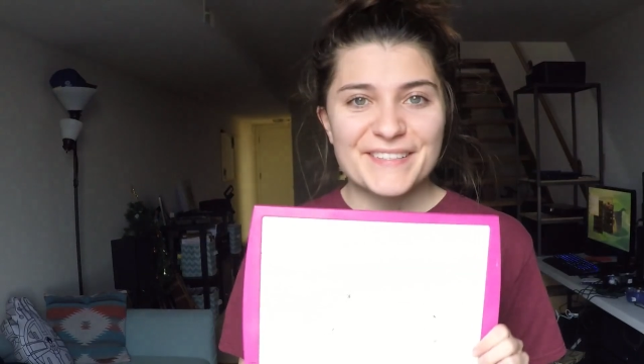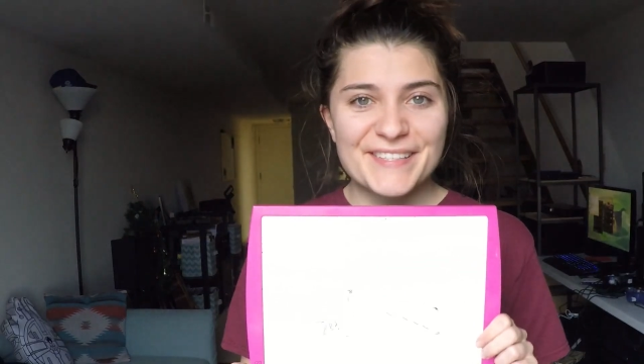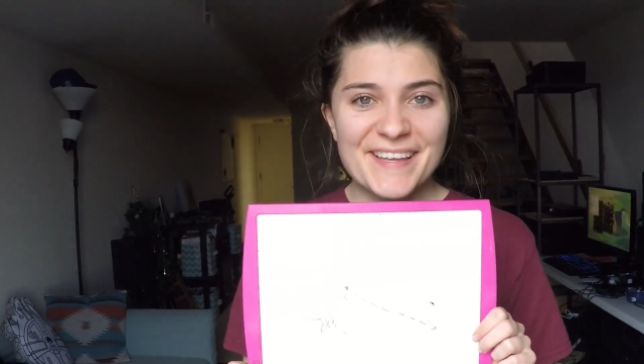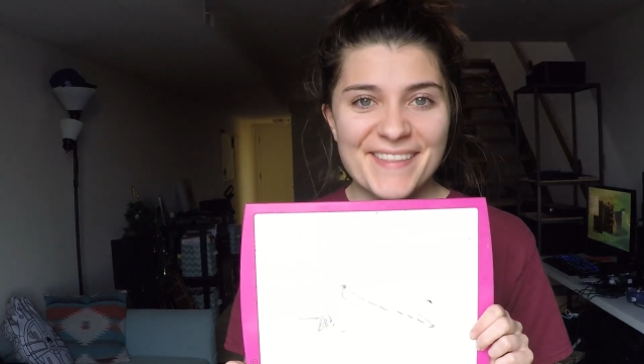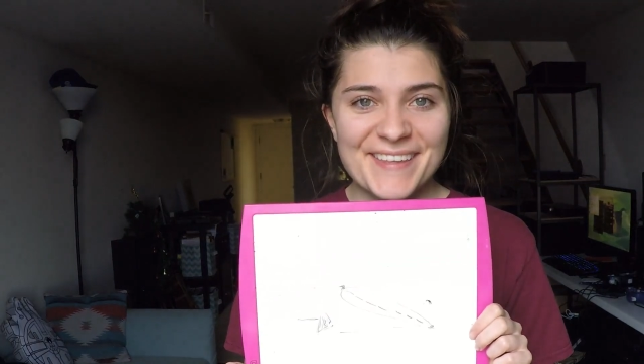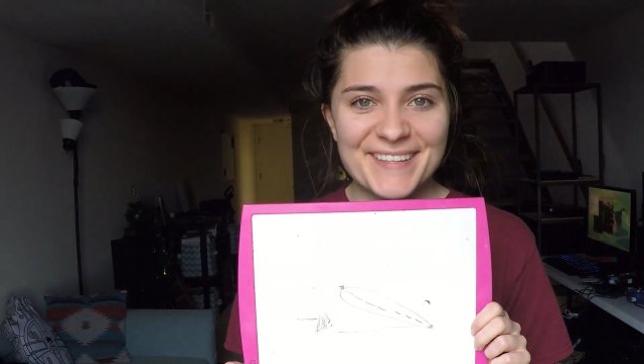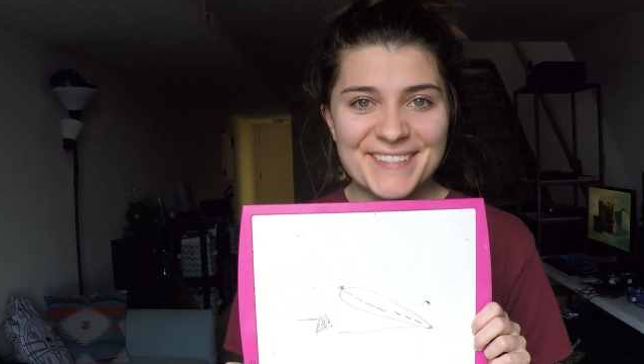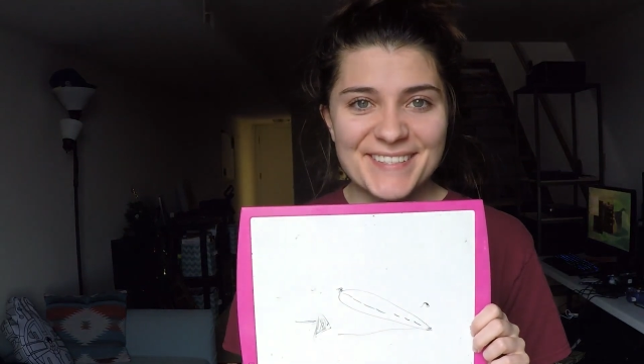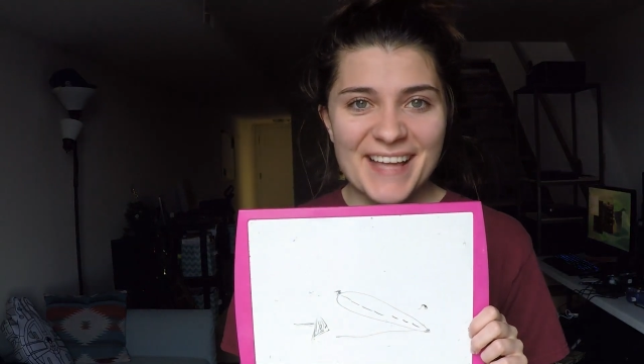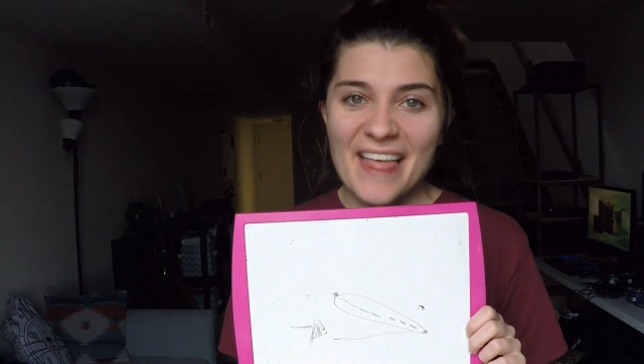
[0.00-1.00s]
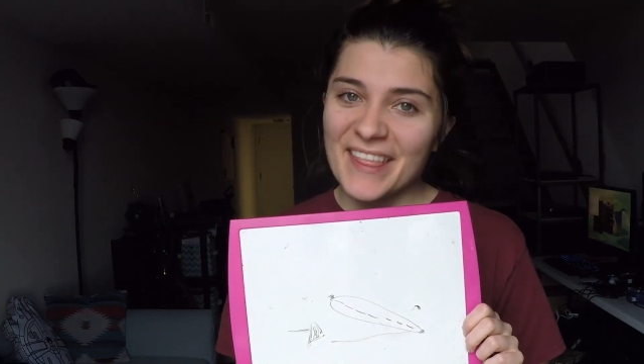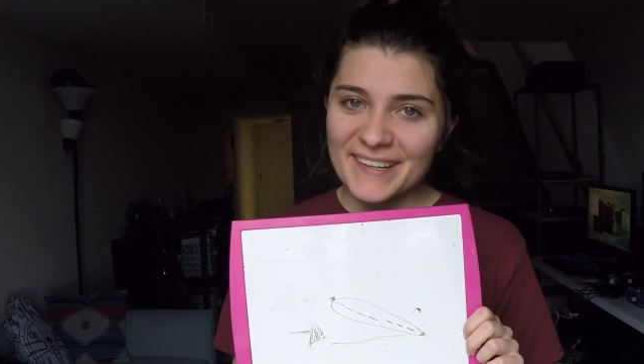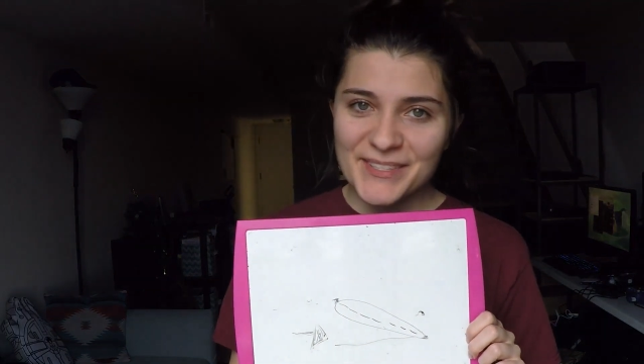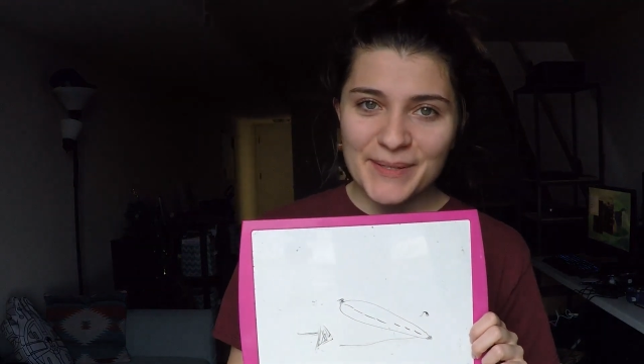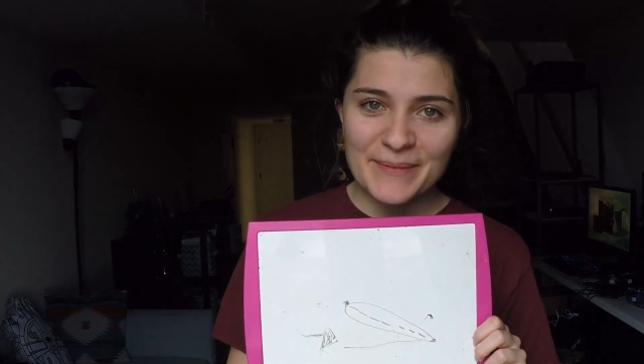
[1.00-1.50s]
to this. And
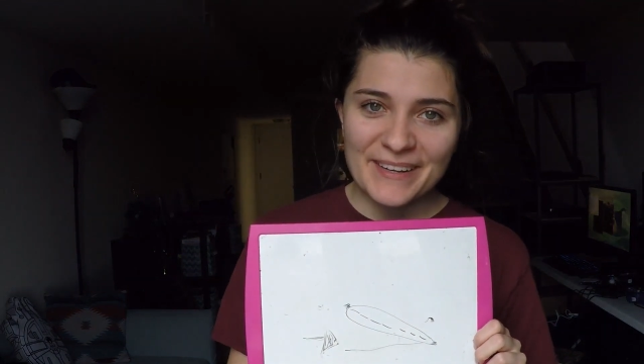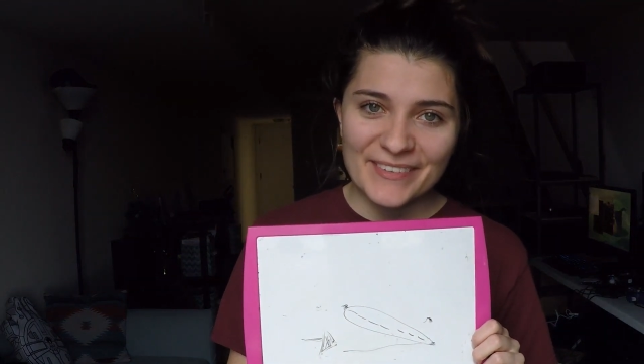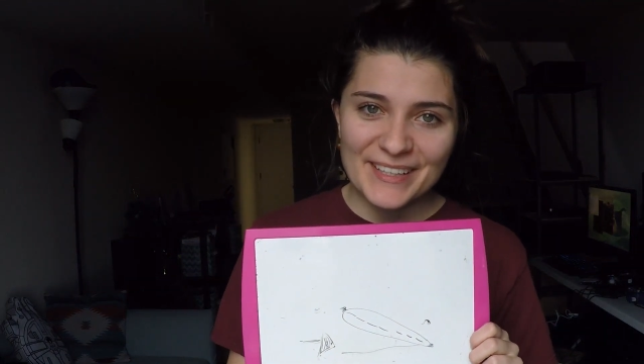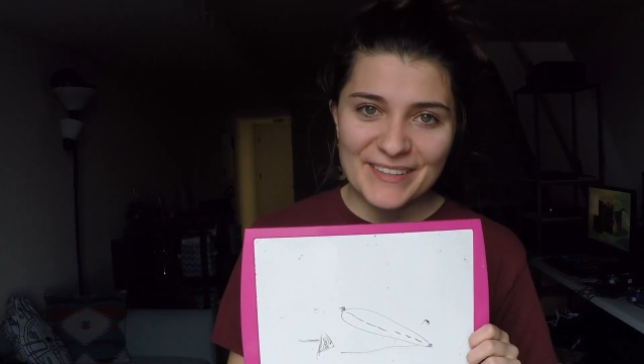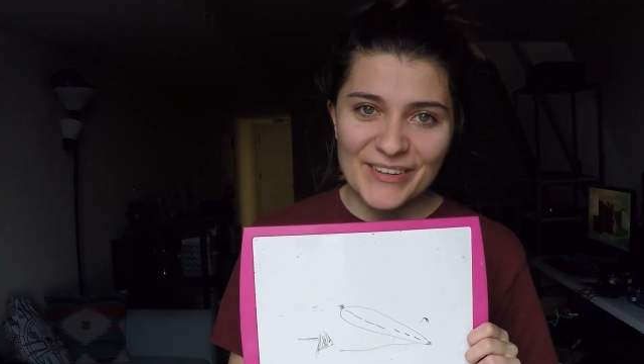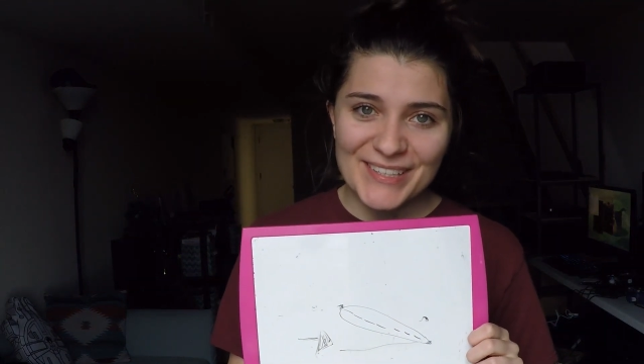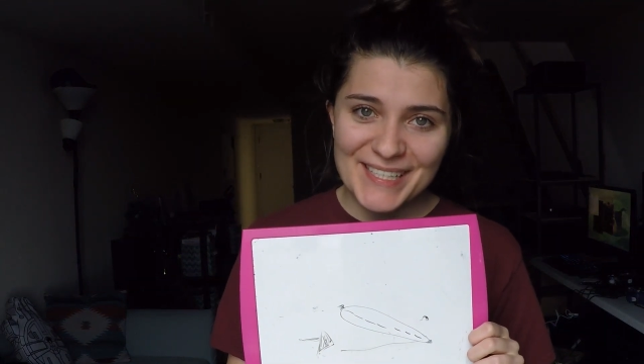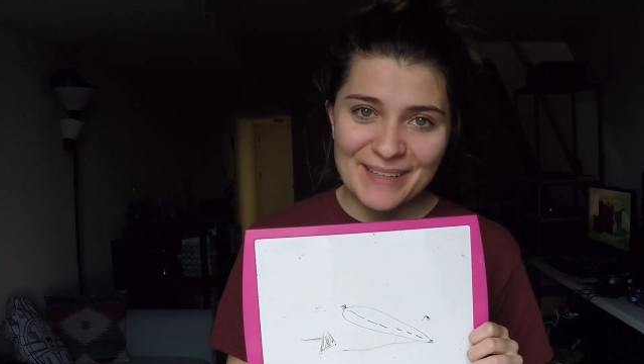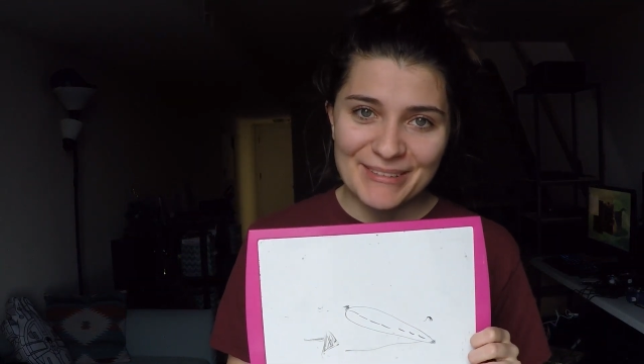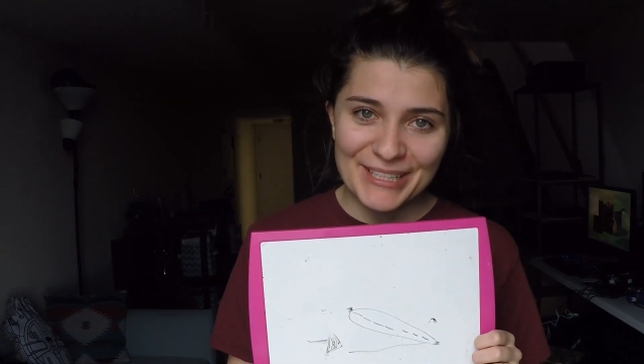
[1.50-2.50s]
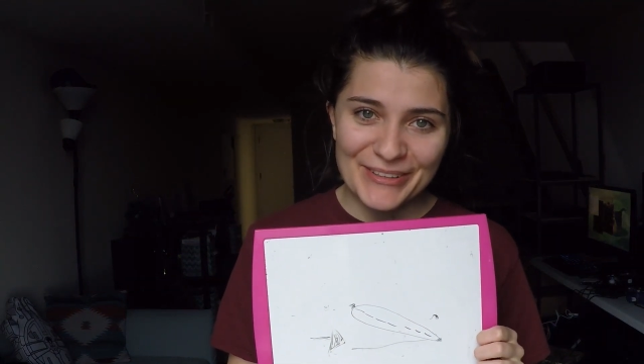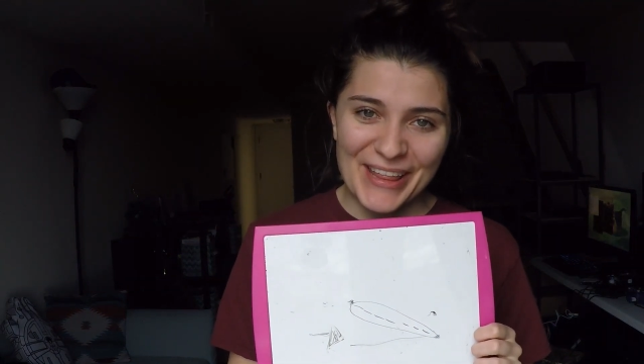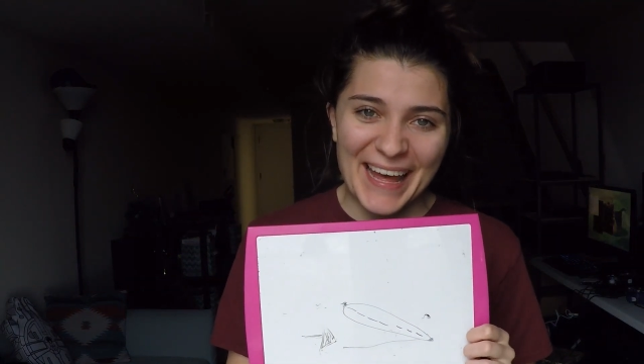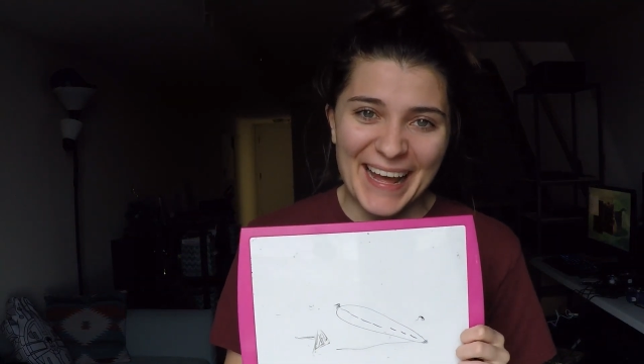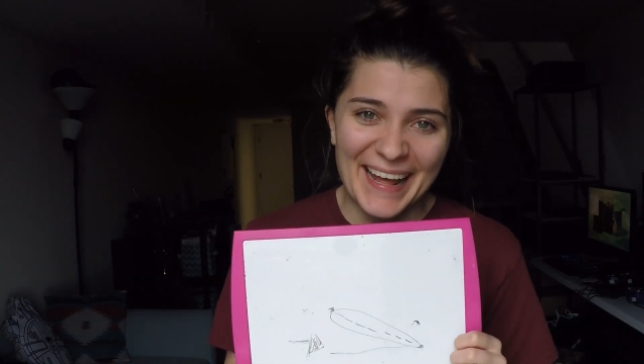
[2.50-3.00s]
that took me a really long time to do
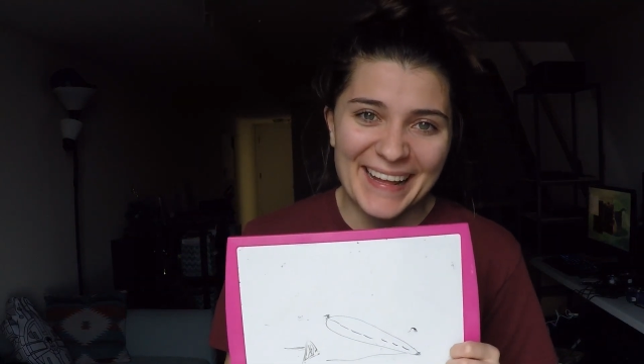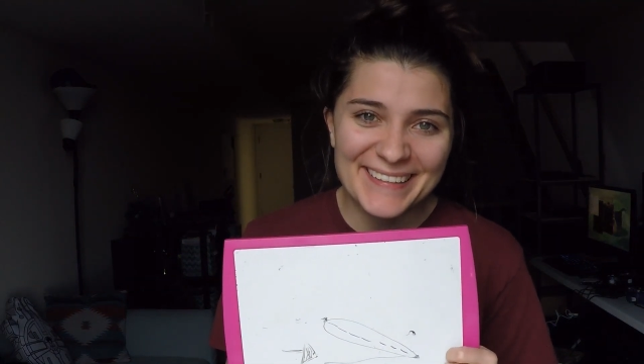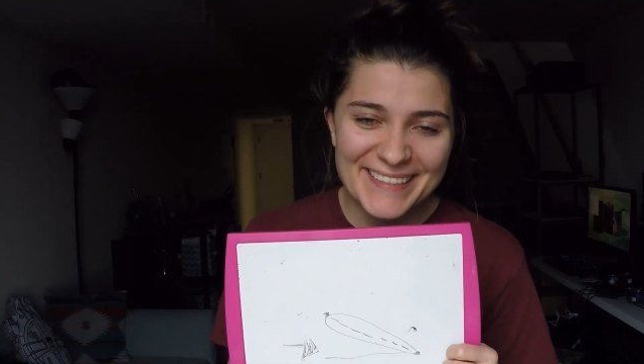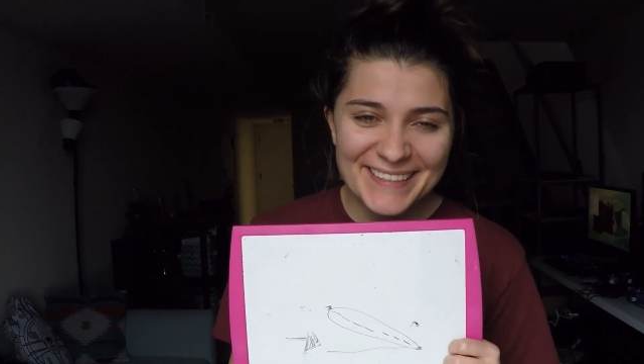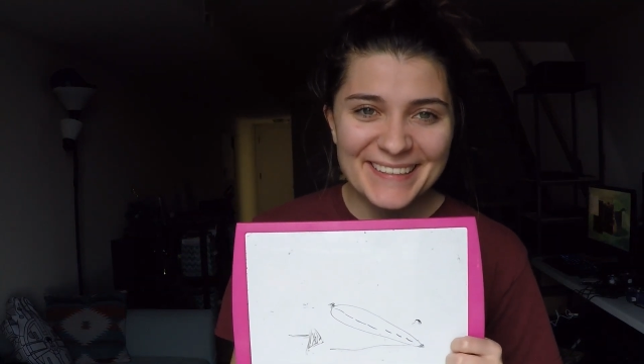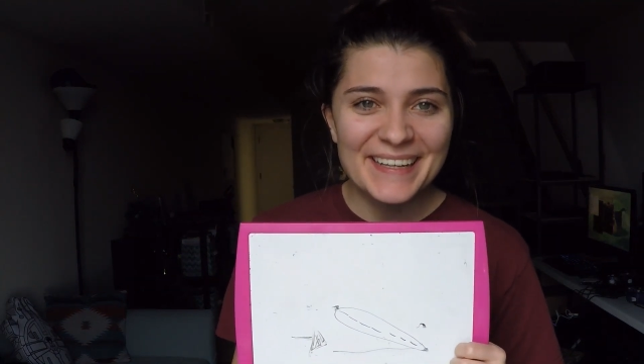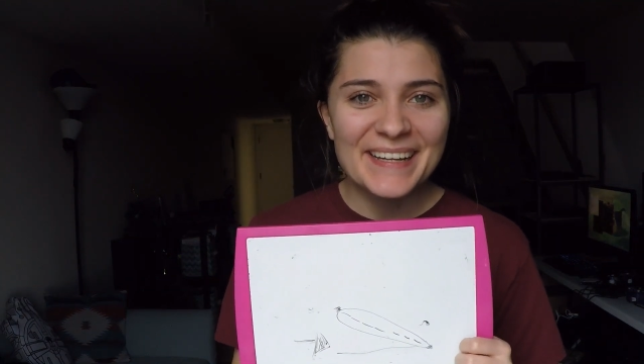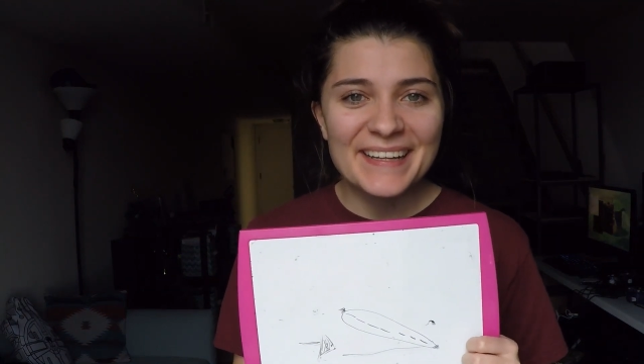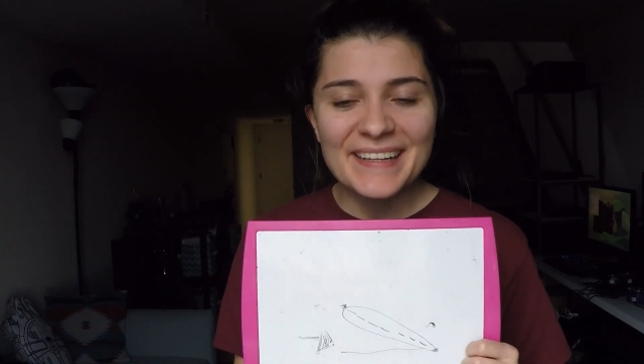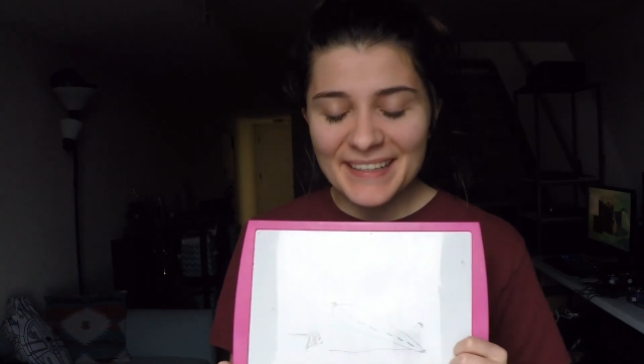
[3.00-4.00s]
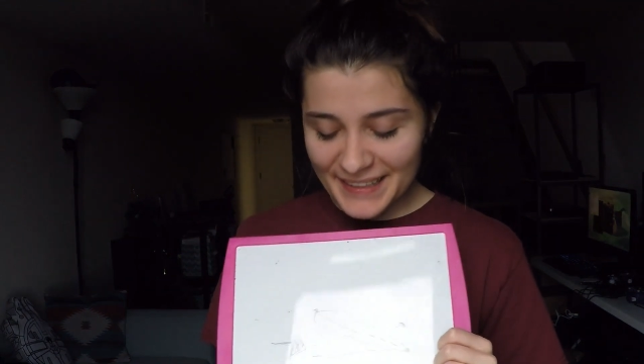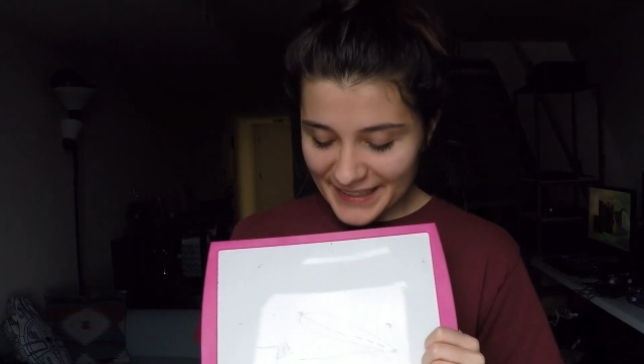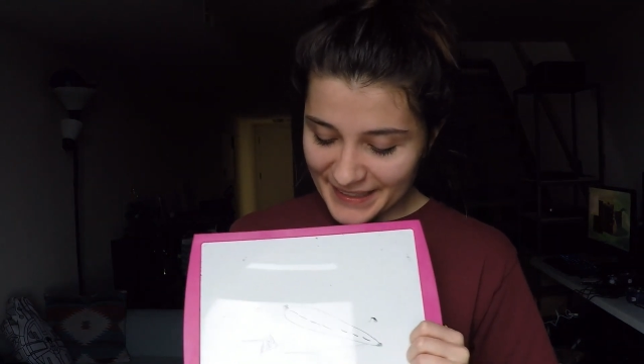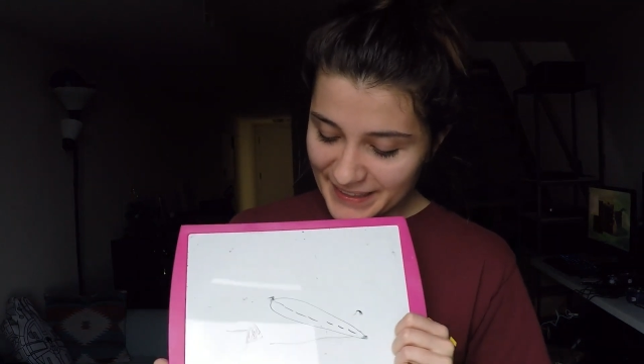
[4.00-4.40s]
that.